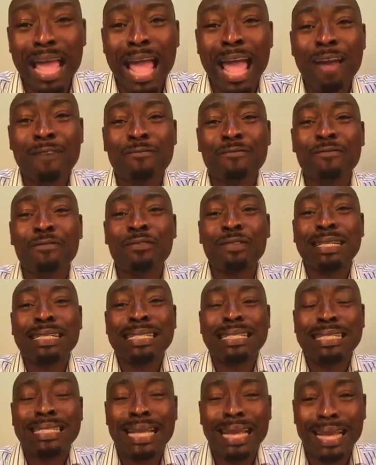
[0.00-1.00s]
every
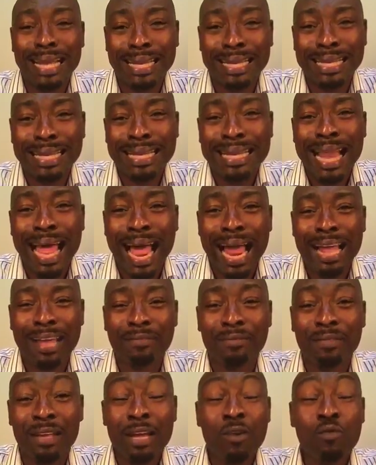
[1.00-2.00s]
day,
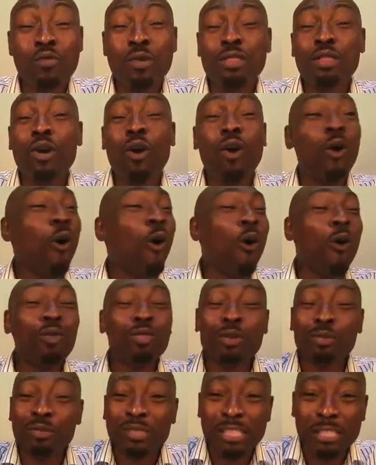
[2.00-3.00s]
live, with all
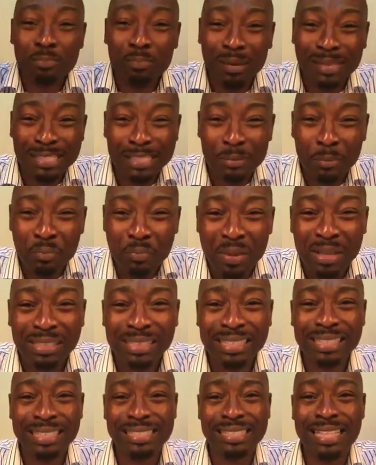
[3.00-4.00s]
the
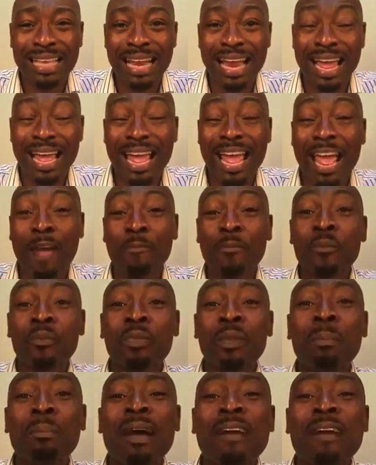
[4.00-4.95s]
responsibilities that I have.